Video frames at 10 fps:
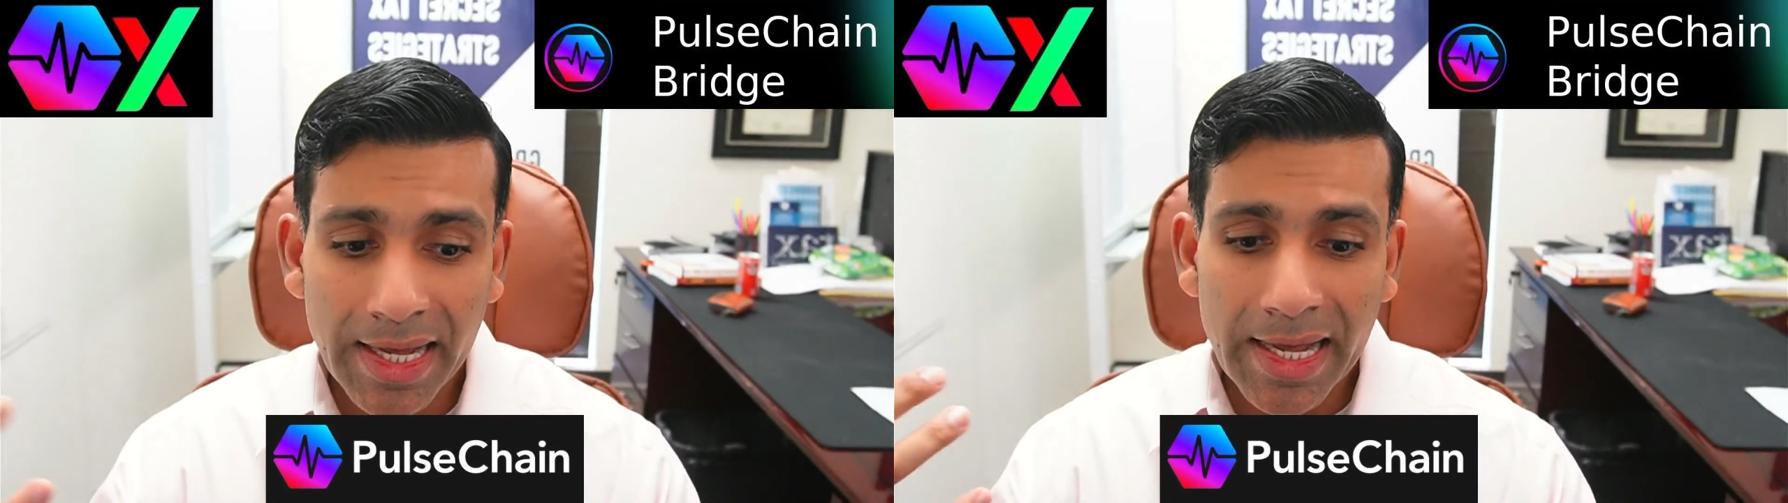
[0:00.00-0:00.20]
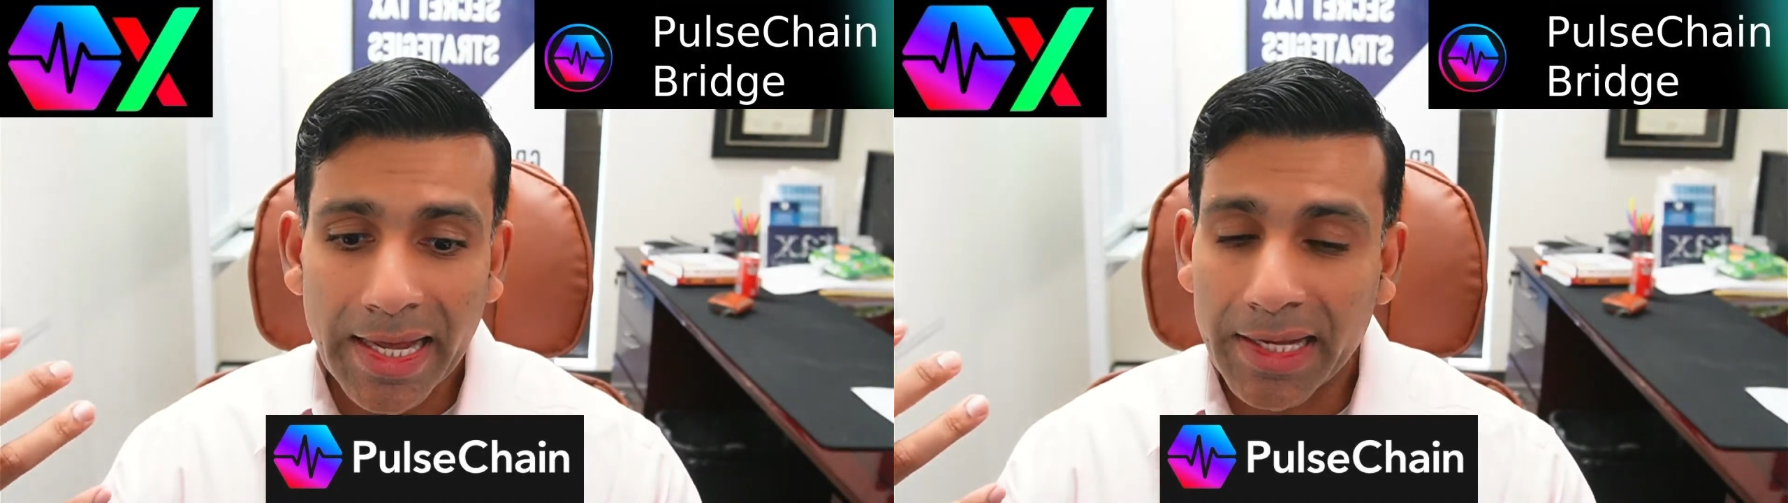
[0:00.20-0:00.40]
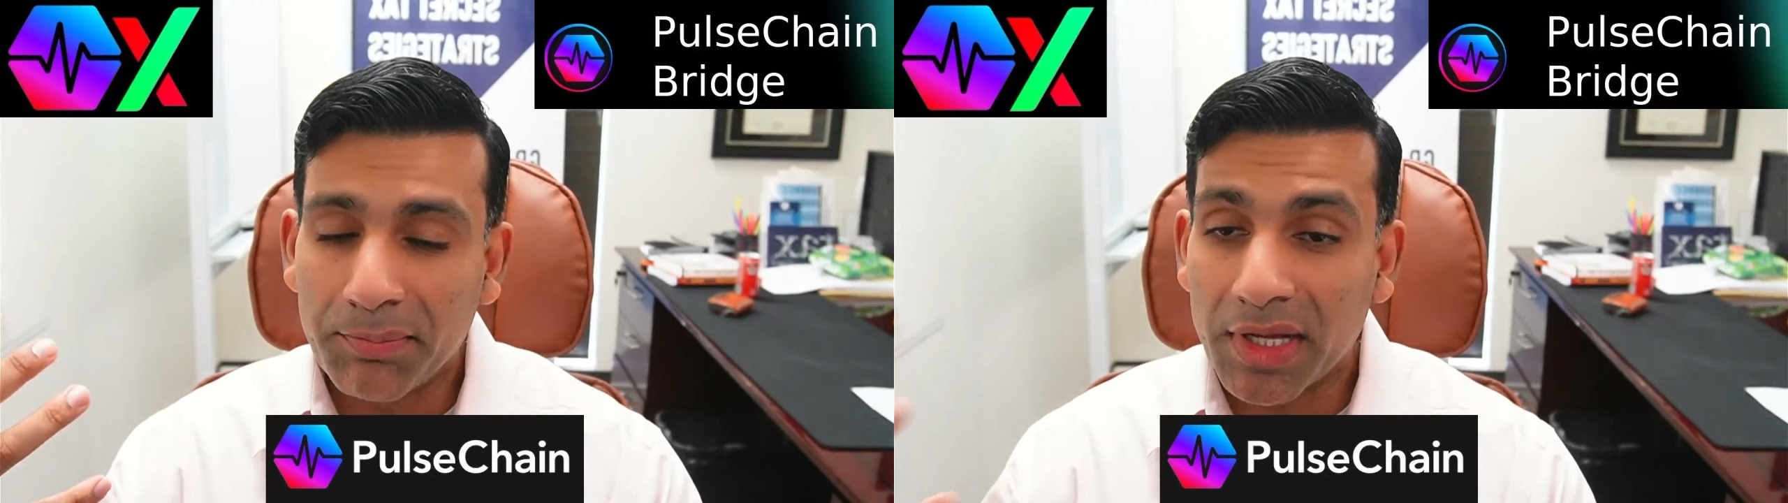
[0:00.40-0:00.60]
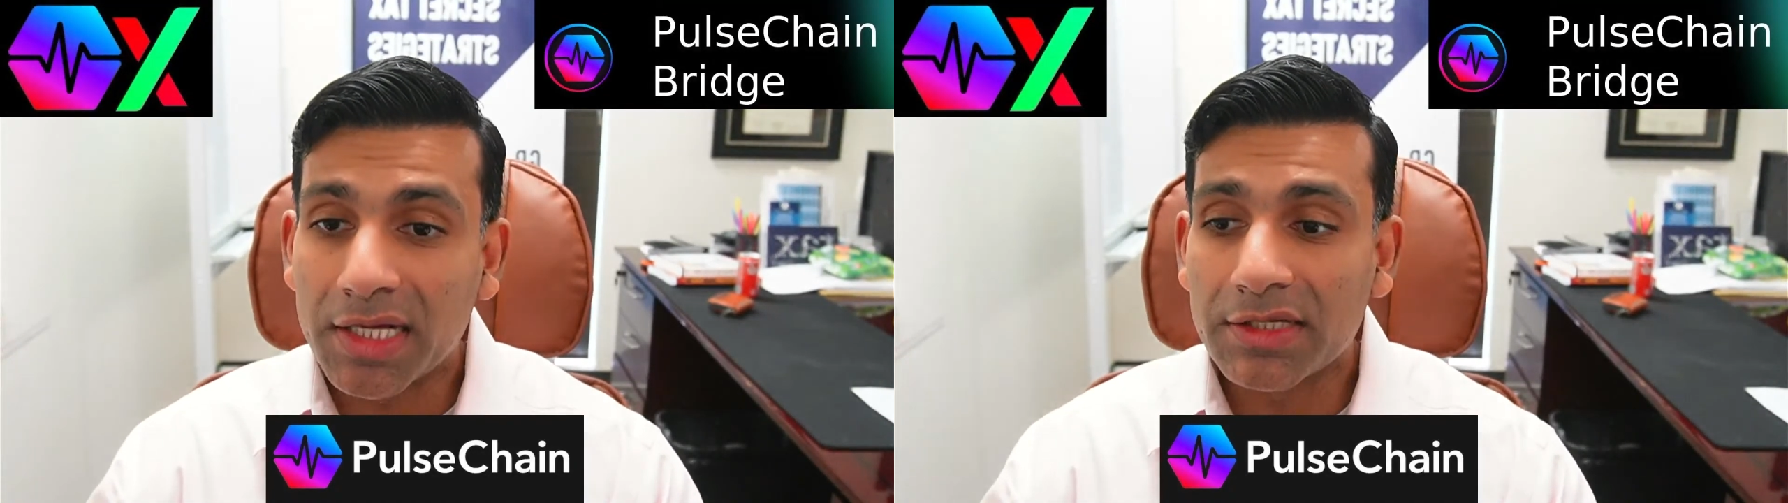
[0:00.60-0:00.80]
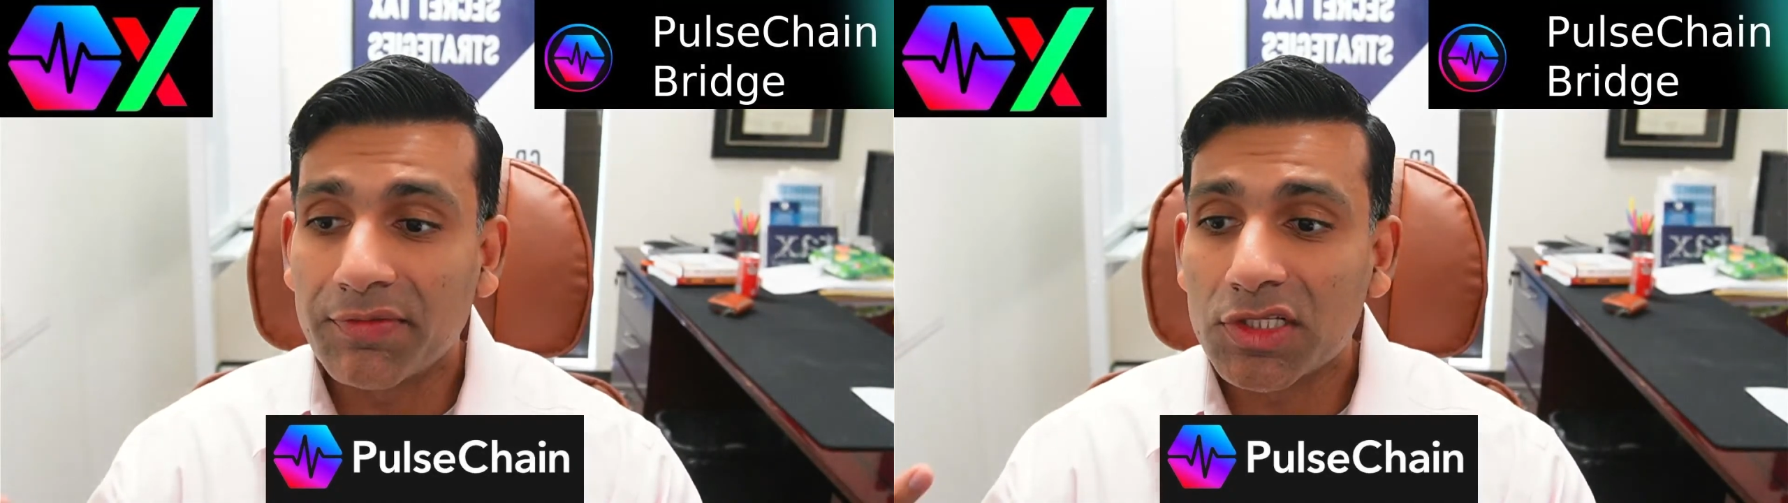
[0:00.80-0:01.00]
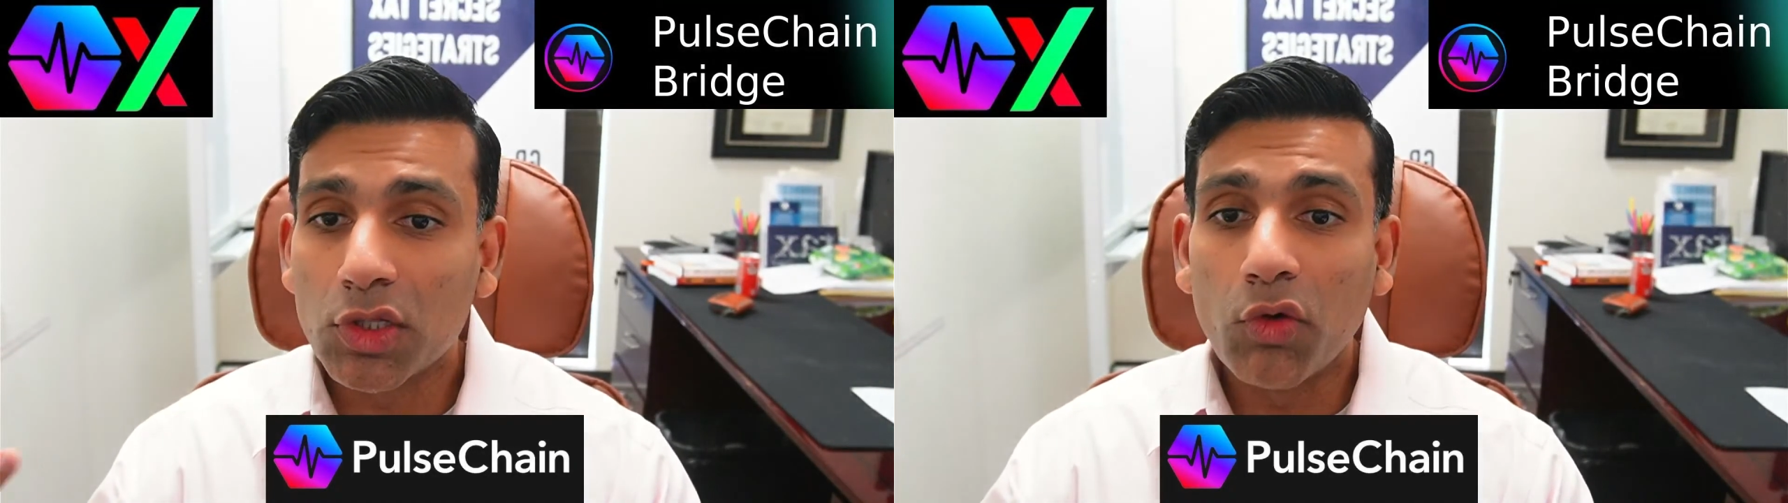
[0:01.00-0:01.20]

and because of its low